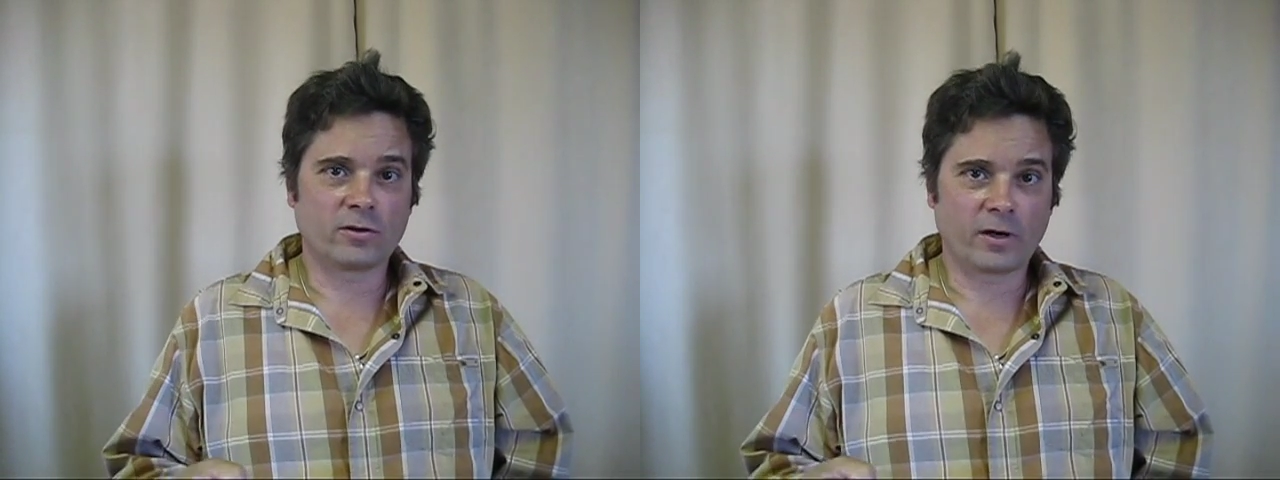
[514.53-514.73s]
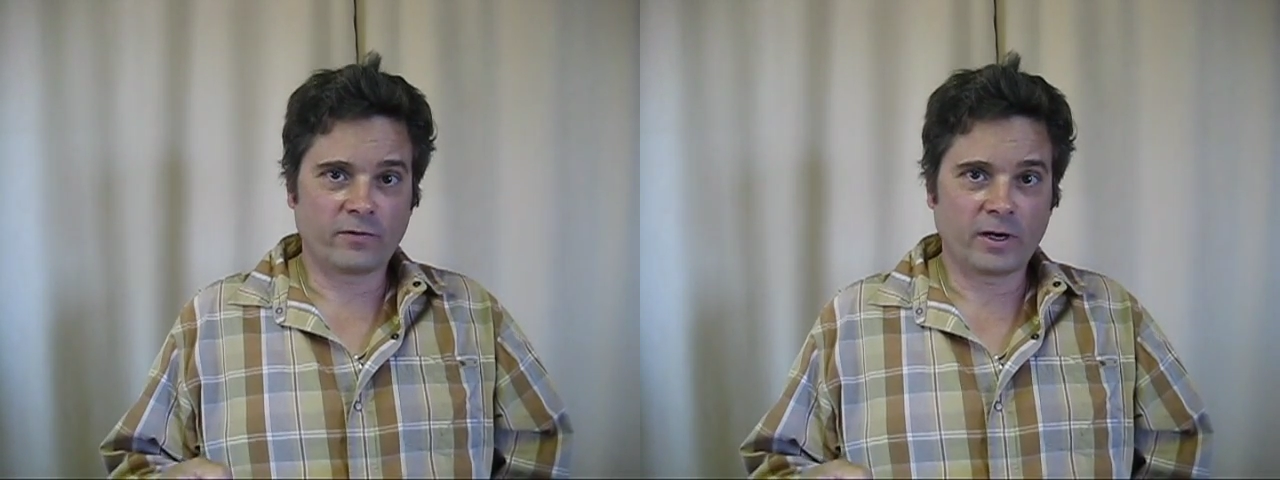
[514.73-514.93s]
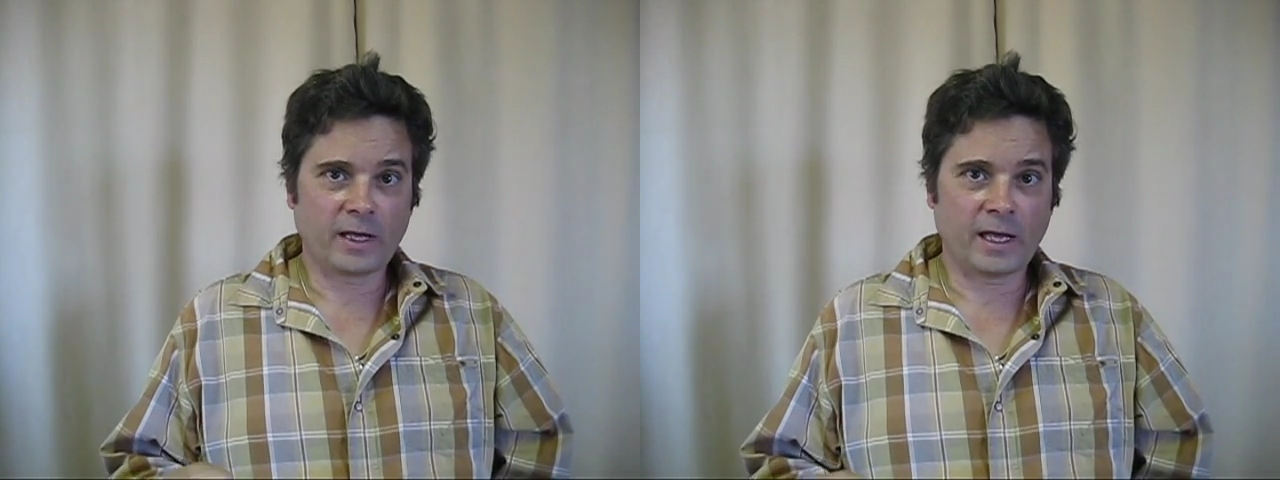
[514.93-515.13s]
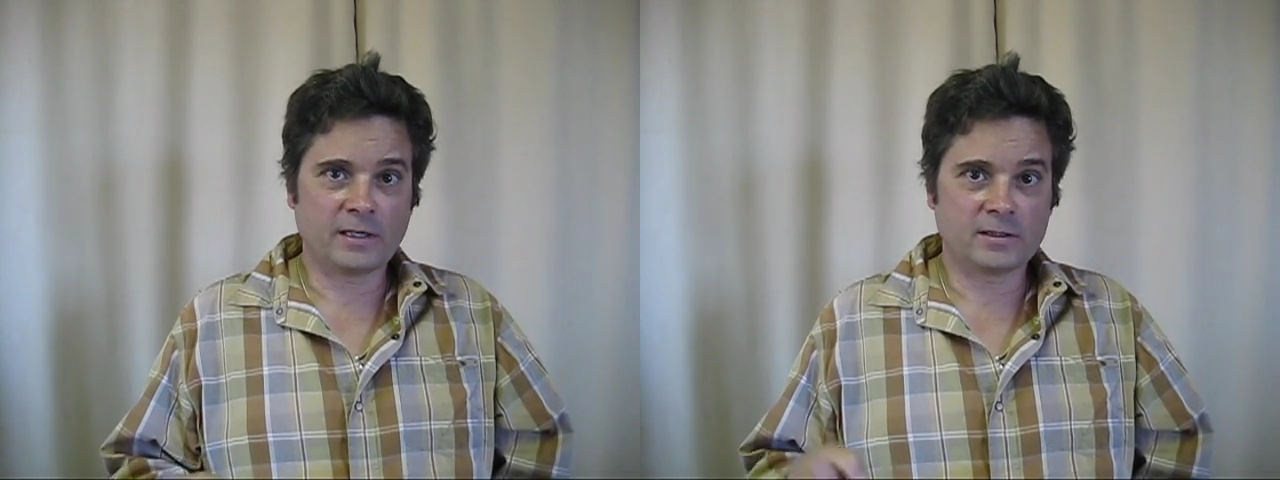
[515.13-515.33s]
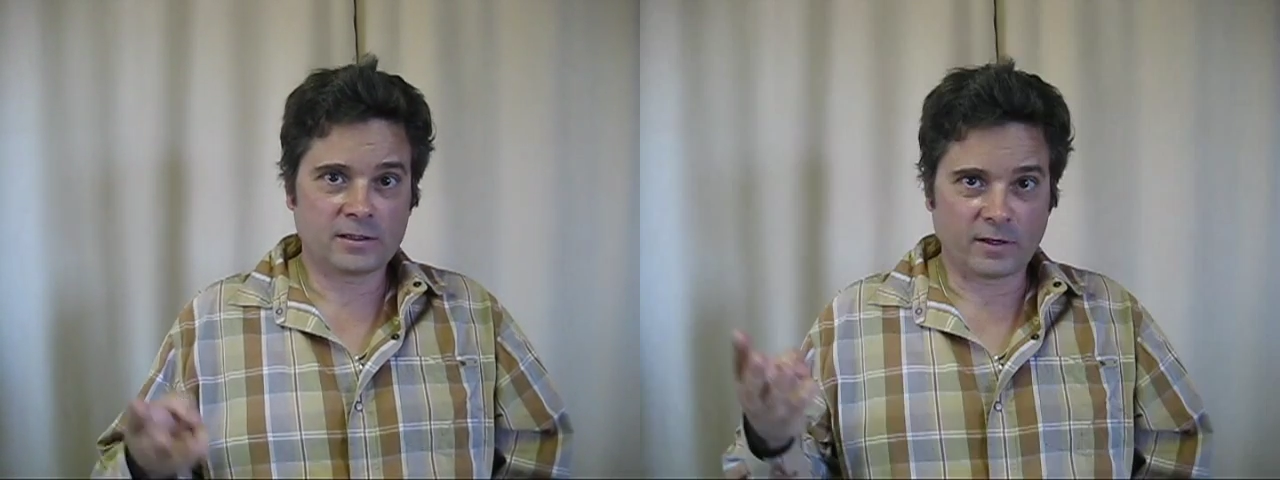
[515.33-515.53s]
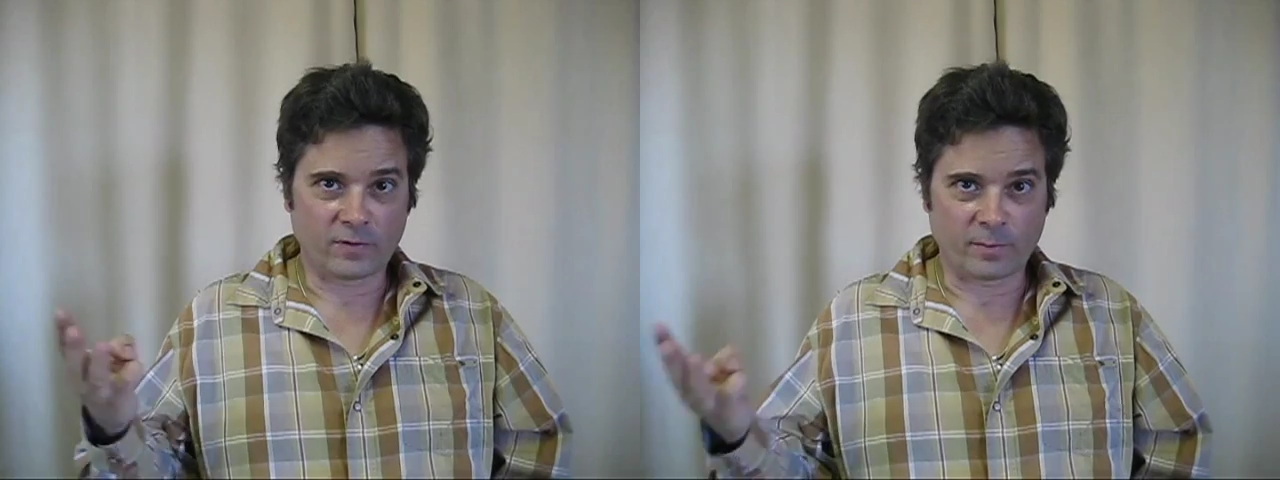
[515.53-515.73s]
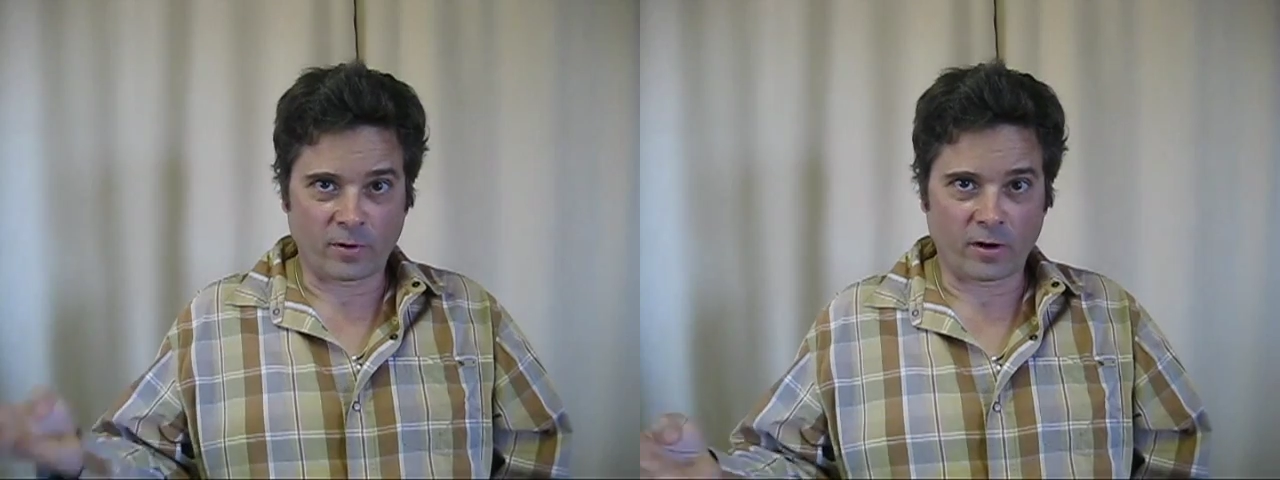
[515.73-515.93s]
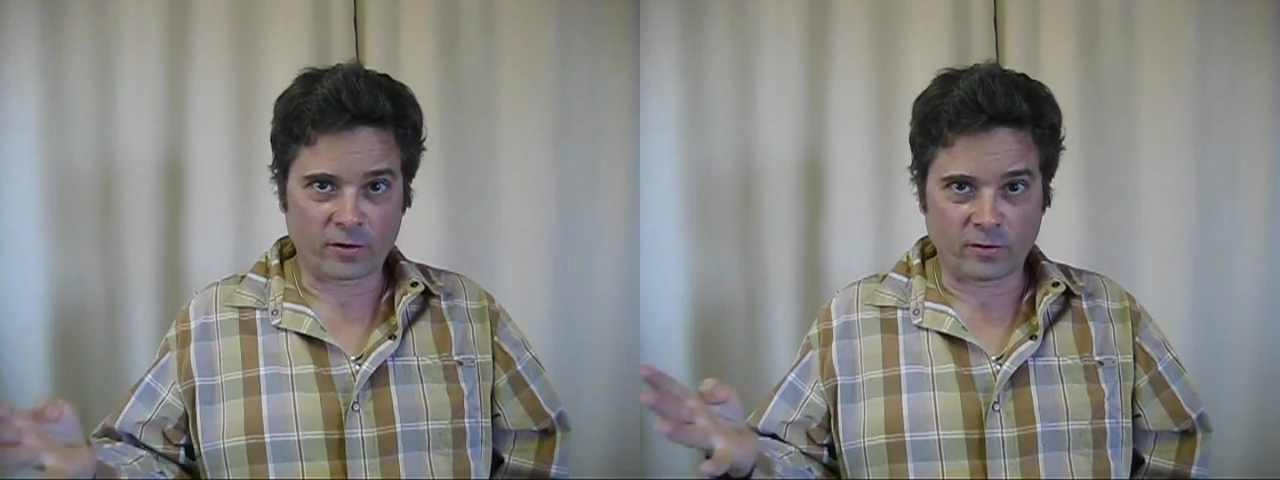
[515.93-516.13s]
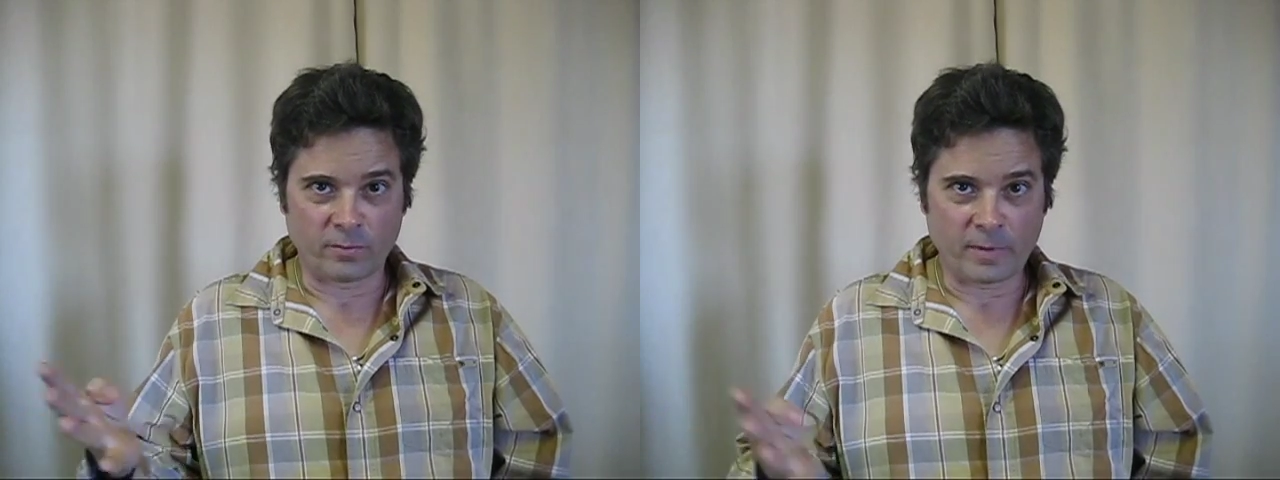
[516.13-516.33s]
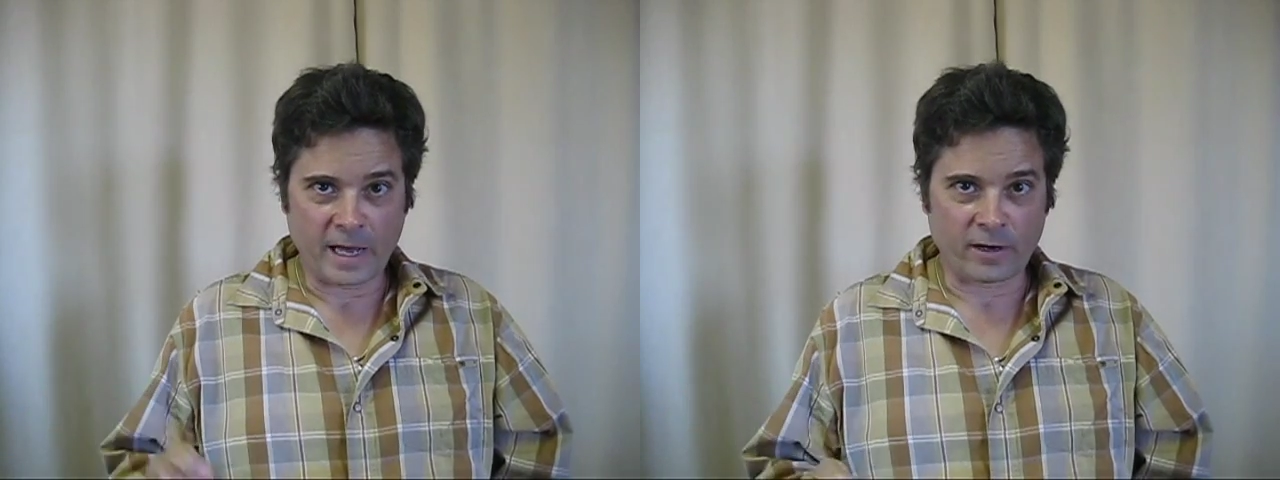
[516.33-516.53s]
governing agency of the particle
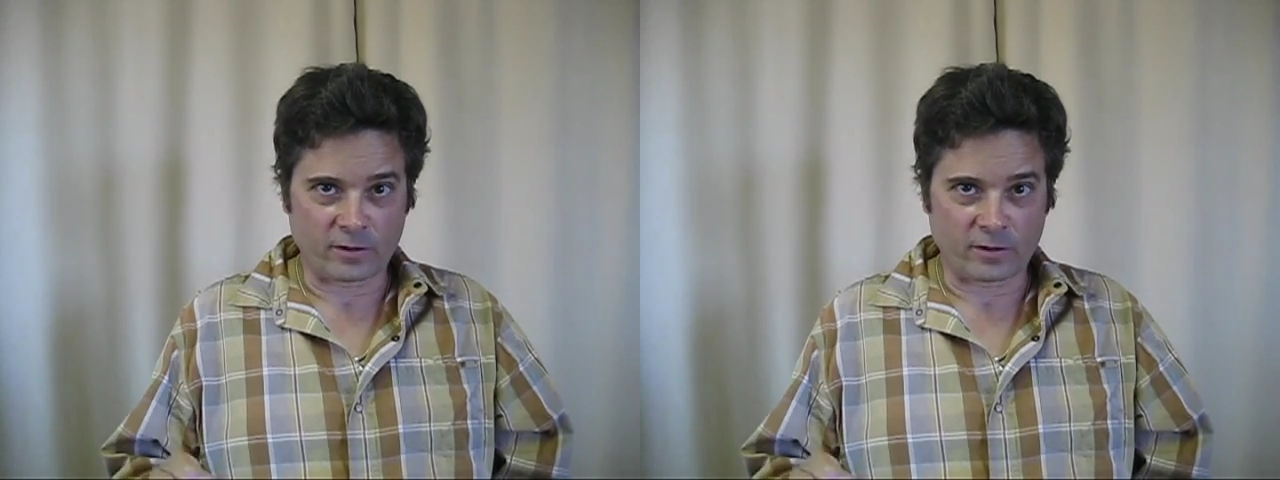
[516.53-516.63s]
matter.